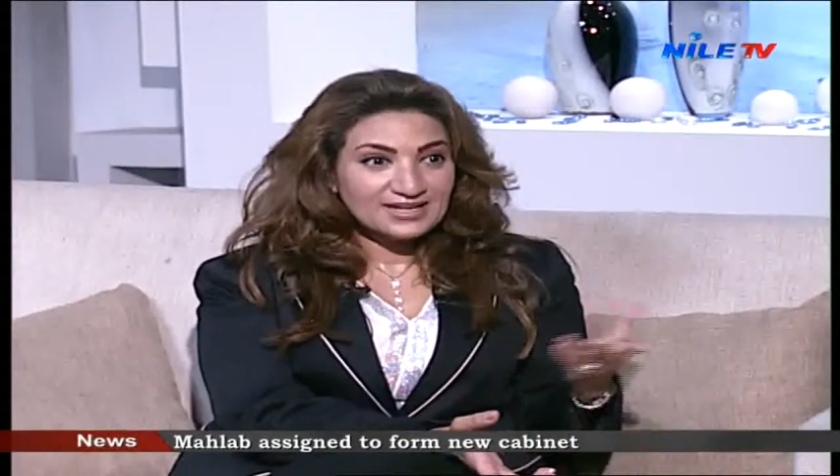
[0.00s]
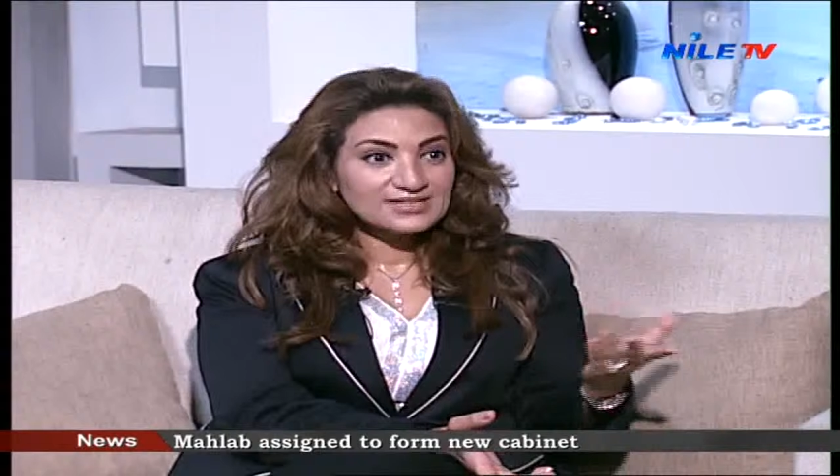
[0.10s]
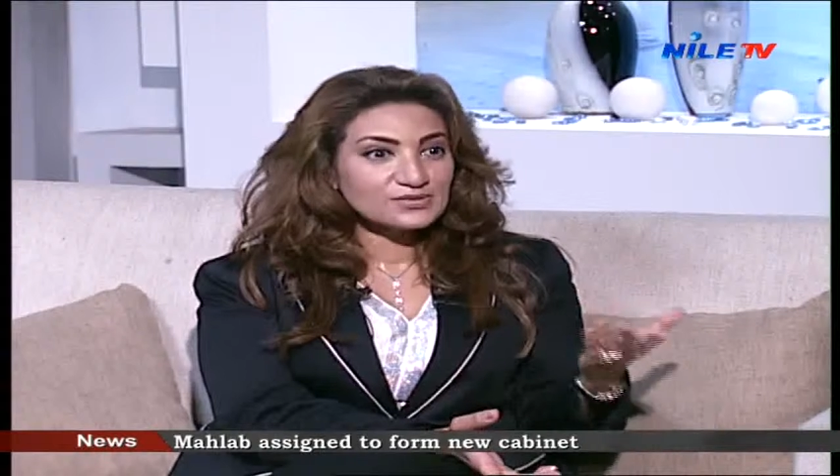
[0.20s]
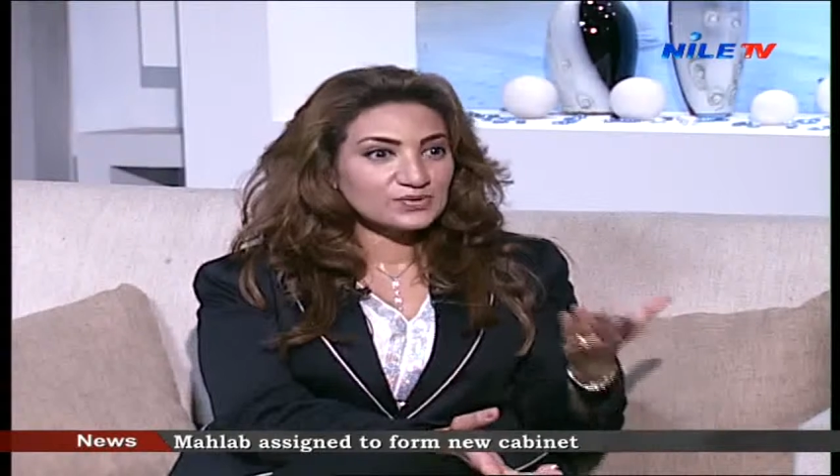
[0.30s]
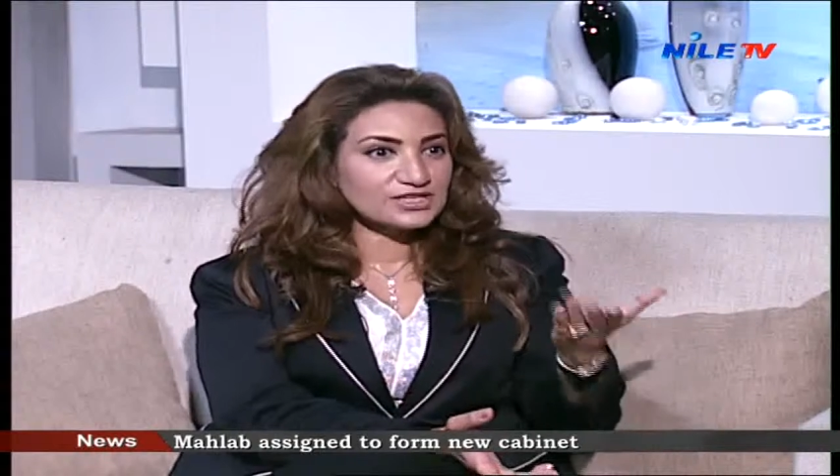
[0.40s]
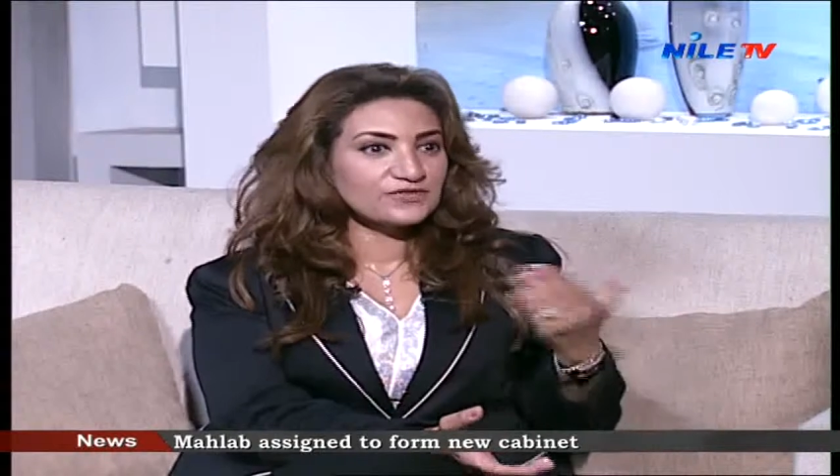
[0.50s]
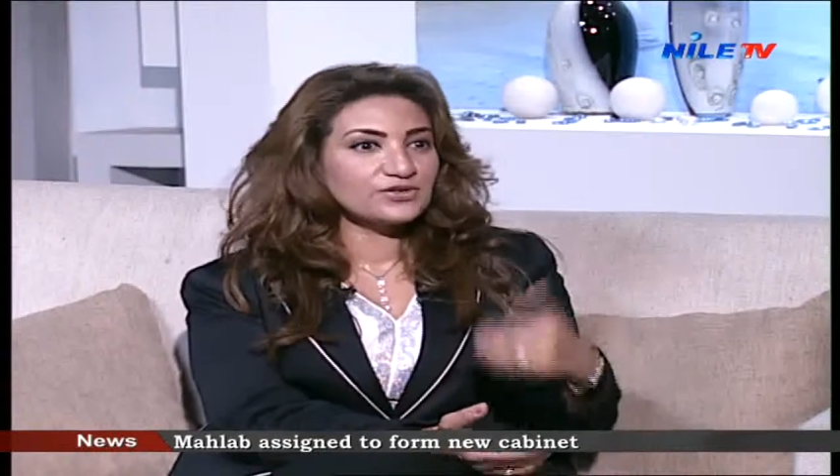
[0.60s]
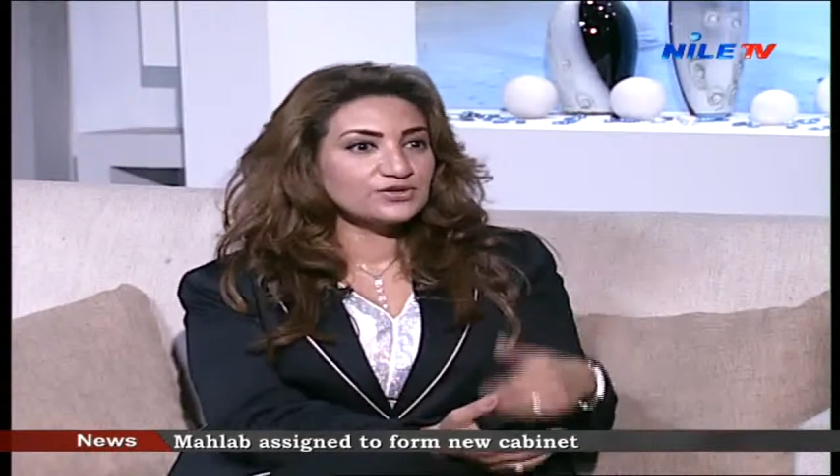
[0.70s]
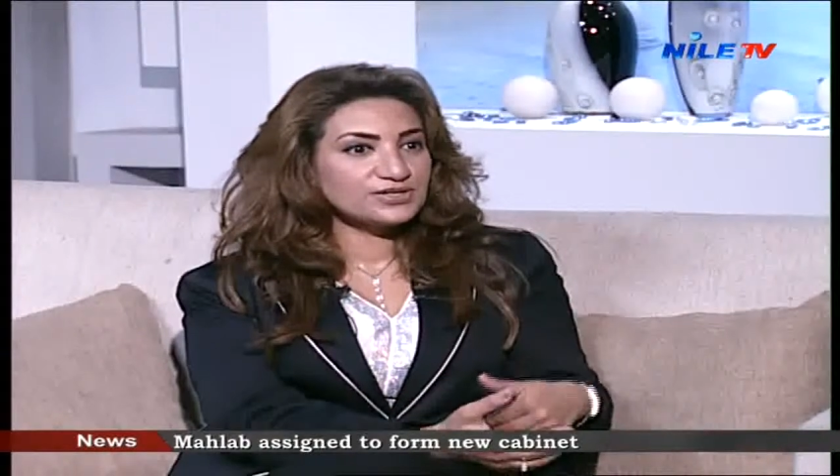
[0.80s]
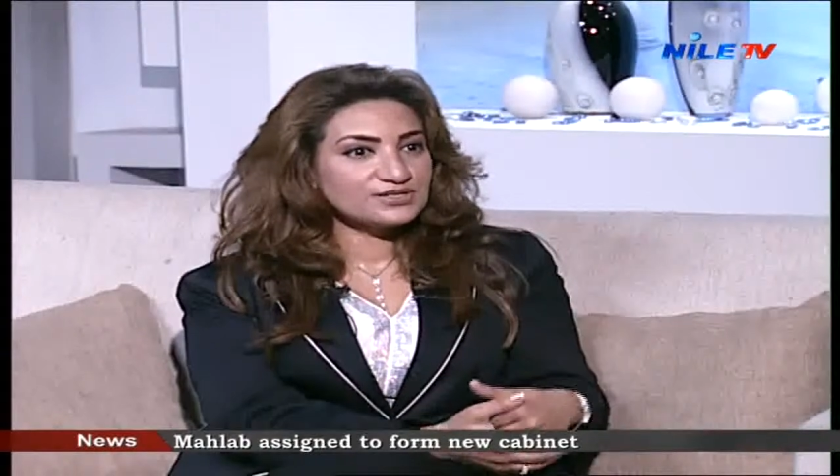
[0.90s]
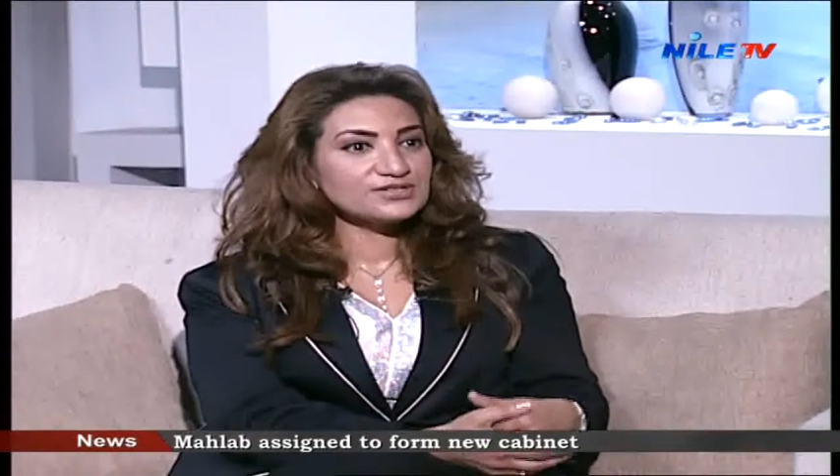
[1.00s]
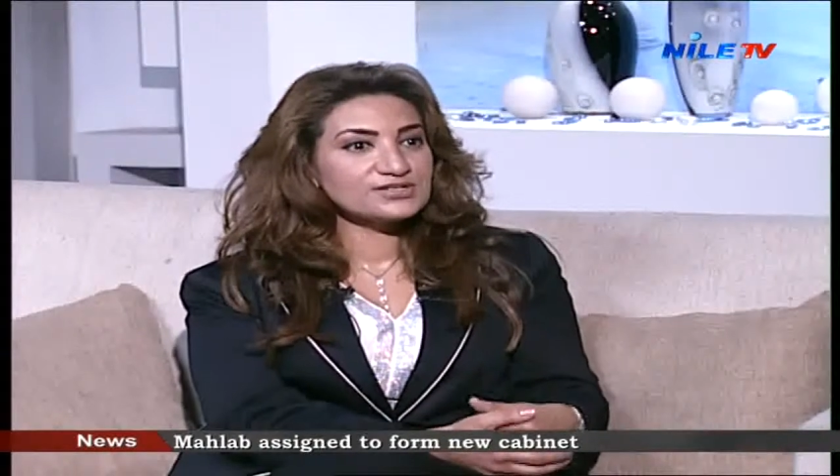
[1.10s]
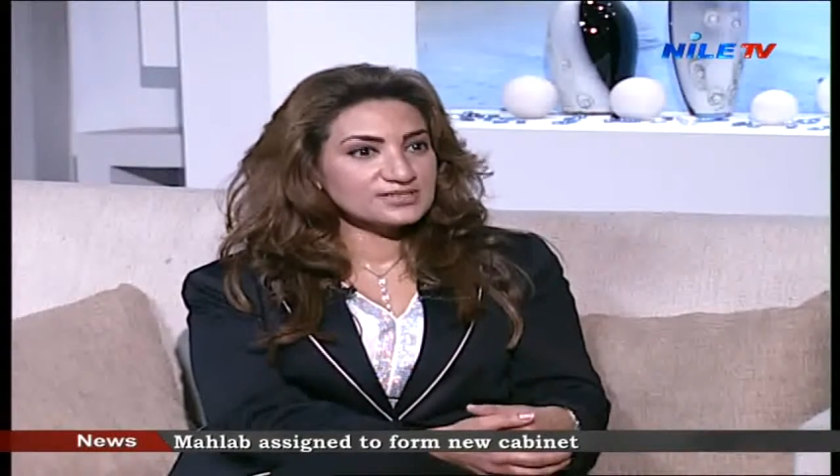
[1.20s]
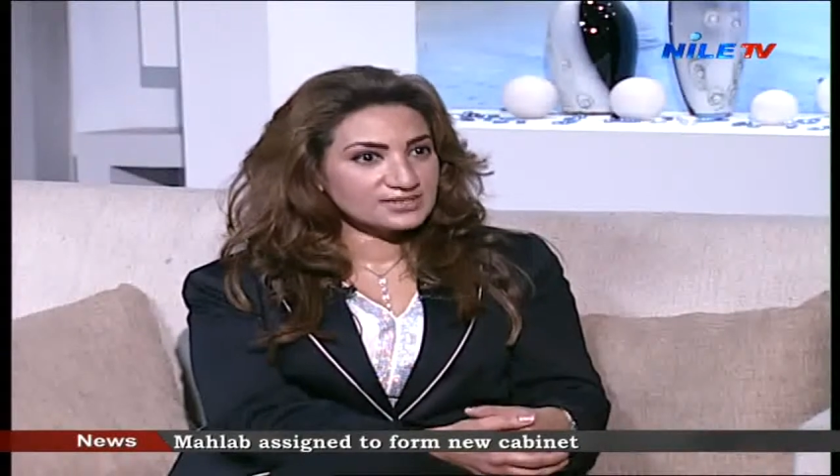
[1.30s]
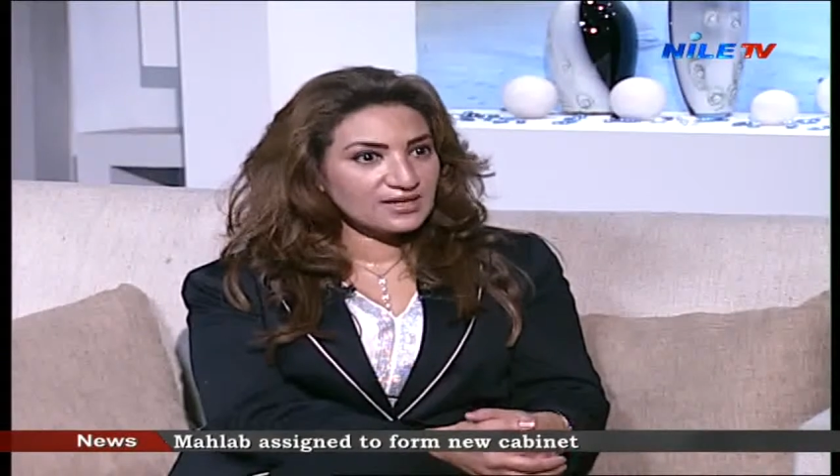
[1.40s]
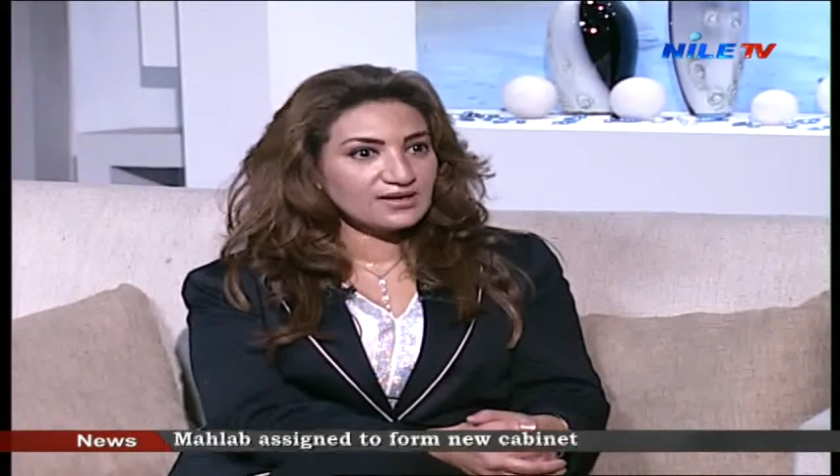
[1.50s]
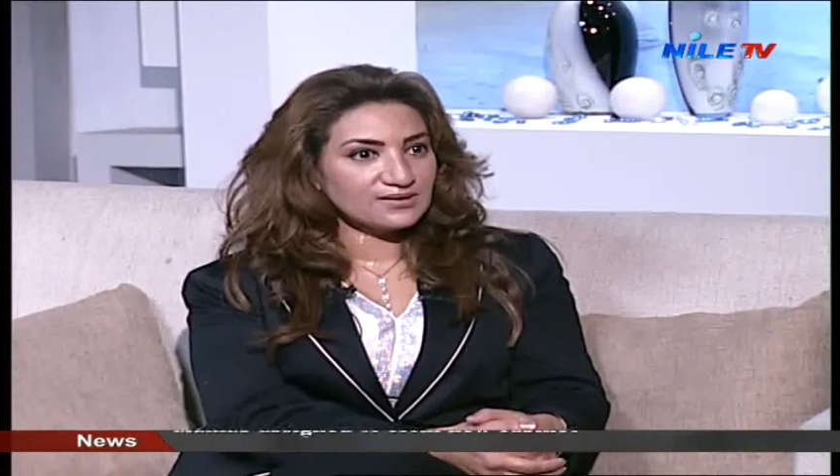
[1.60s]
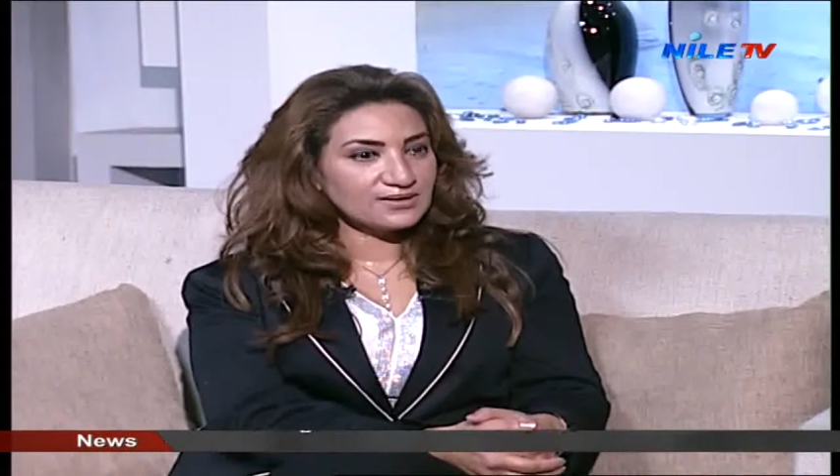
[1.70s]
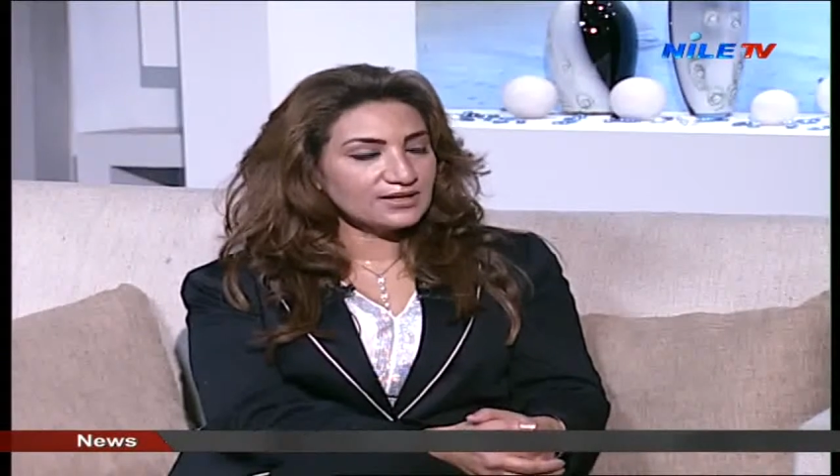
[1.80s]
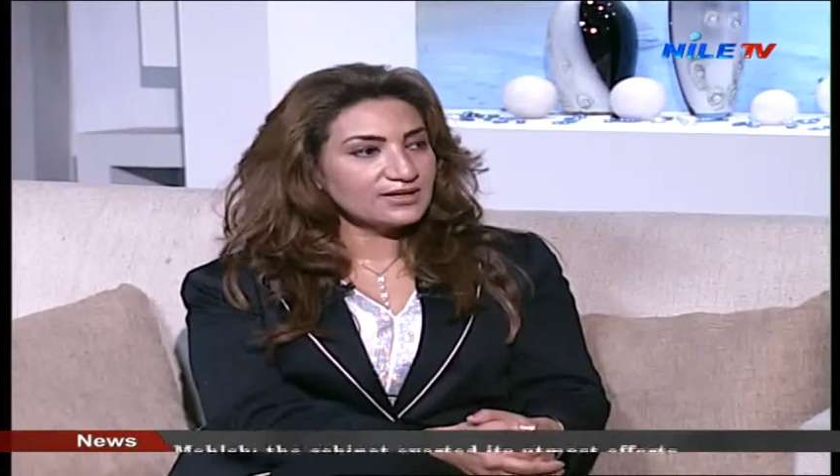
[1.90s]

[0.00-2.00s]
Yes, whatever your interests are.